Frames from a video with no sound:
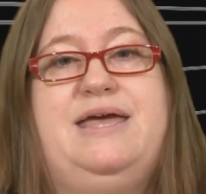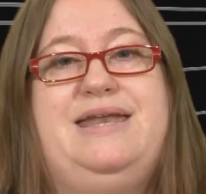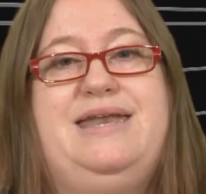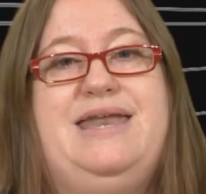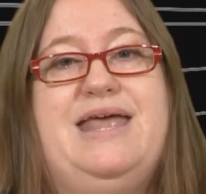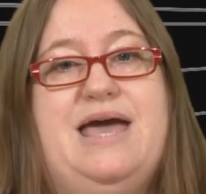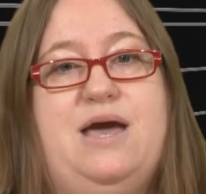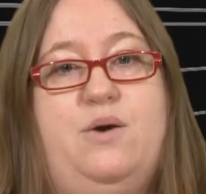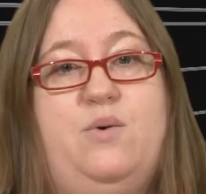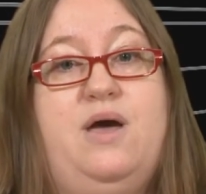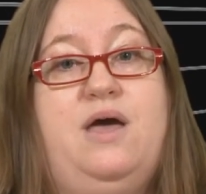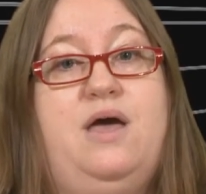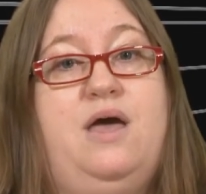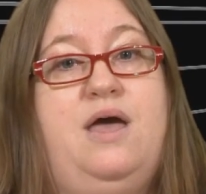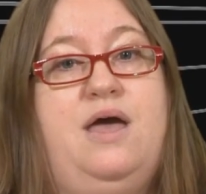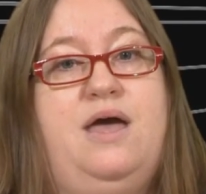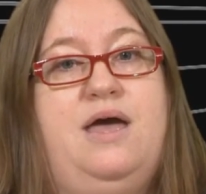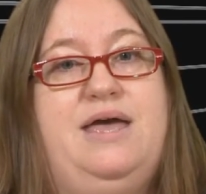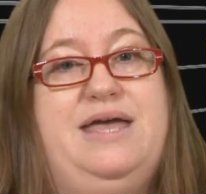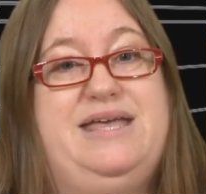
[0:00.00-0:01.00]
Now,
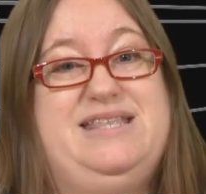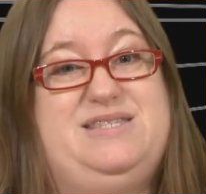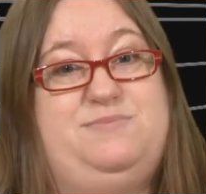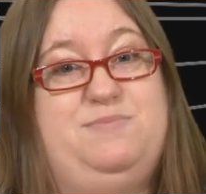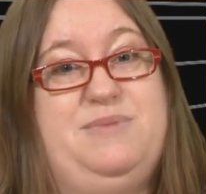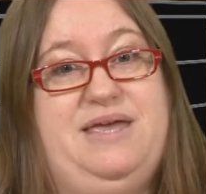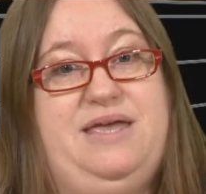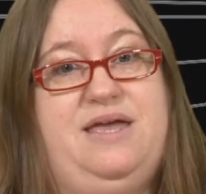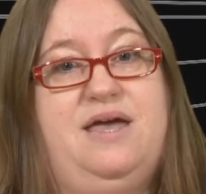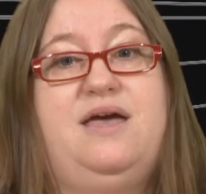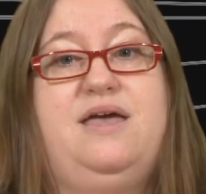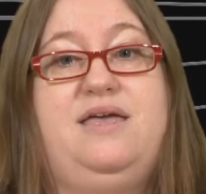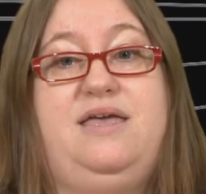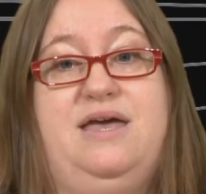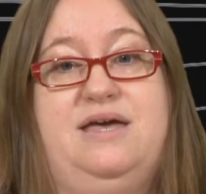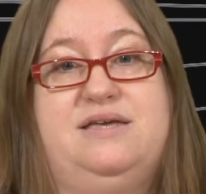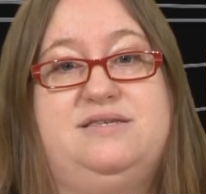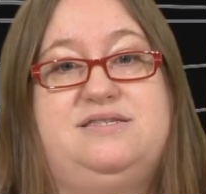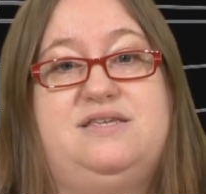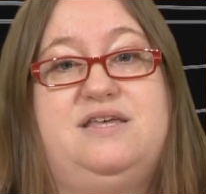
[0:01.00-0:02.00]
it's me.
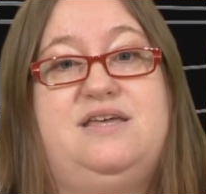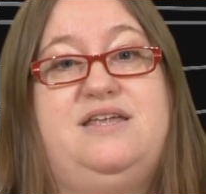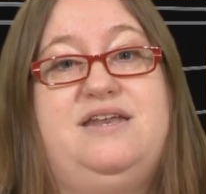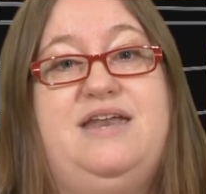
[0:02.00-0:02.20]
Yes.